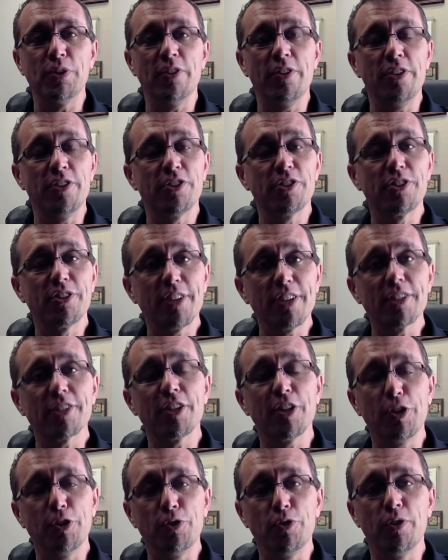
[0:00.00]
and then
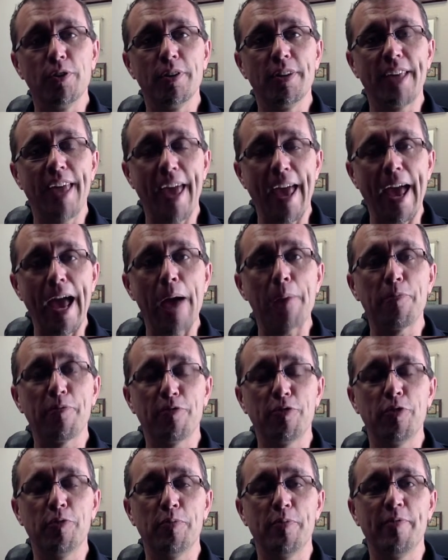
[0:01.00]
$600 capped
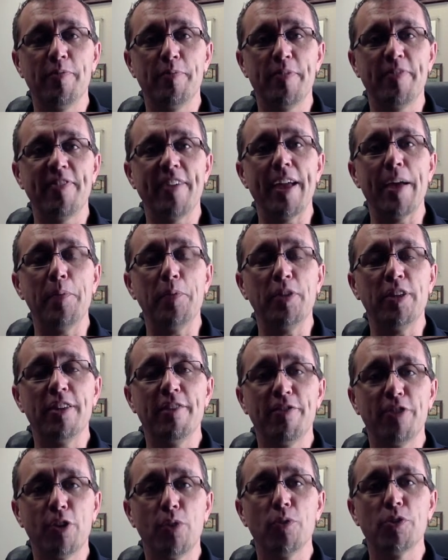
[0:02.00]
for the family
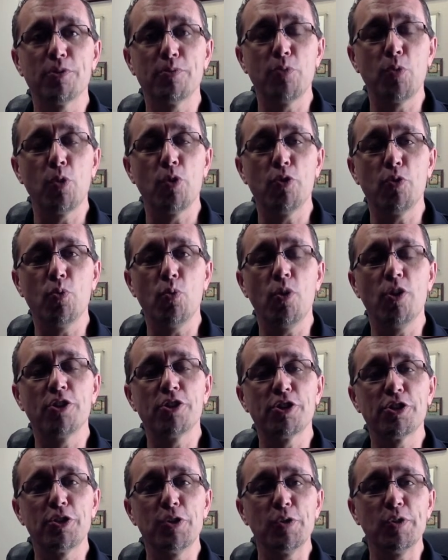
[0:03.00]
if there was more than one
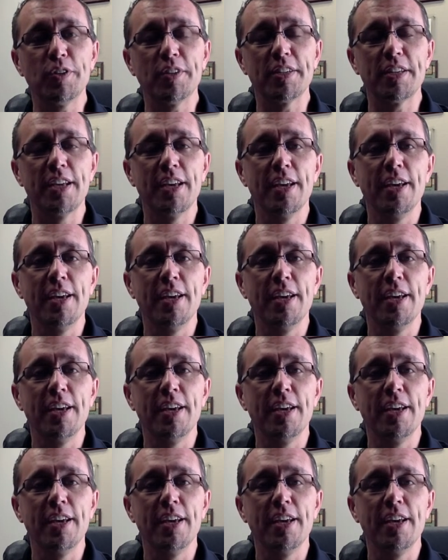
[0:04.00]
student,